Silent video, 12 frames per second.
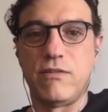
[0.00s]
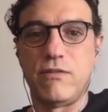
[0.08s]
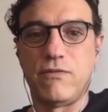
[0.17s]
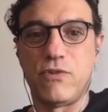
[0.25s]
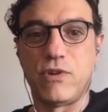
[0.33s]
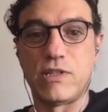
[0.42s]

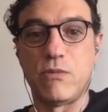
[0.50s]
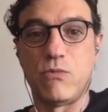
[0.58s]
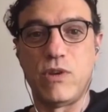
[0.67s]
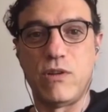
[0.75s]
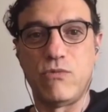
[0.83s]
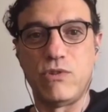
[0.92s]
for example
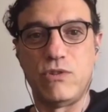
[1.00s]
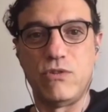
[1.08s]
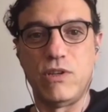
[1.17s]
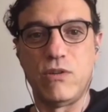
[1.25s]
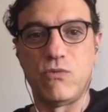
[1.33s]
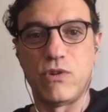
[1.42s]
when i was
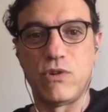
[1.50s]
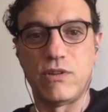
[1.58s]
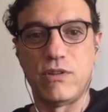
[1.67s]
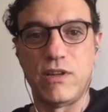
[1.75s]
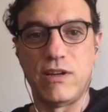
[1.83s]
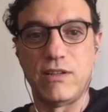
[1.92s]
doing a work
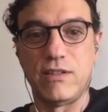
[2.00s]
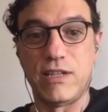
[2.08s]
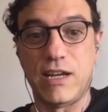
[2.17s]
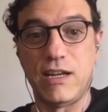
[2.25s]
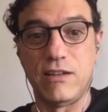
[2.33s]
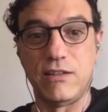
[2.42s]
there in
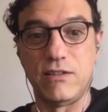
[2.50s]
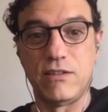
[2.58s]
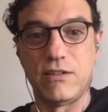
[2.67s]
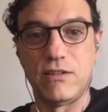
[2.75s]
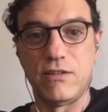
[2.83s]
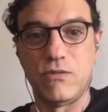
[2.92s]
thailand
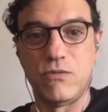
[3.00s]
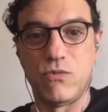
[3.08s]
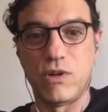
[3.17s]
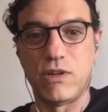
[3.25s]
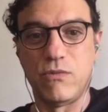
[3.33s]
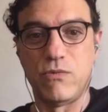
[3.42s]

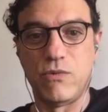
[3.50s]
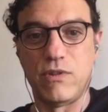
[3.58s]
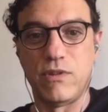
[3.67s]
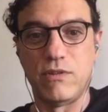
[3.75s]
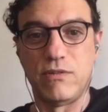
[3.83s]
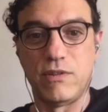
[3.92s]
working with
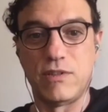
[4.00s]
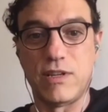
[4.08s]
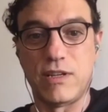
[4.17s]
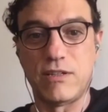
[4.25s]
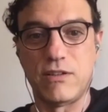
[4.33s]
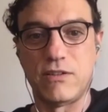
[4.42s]
the
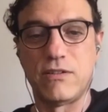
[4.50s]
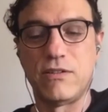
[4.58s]
disaster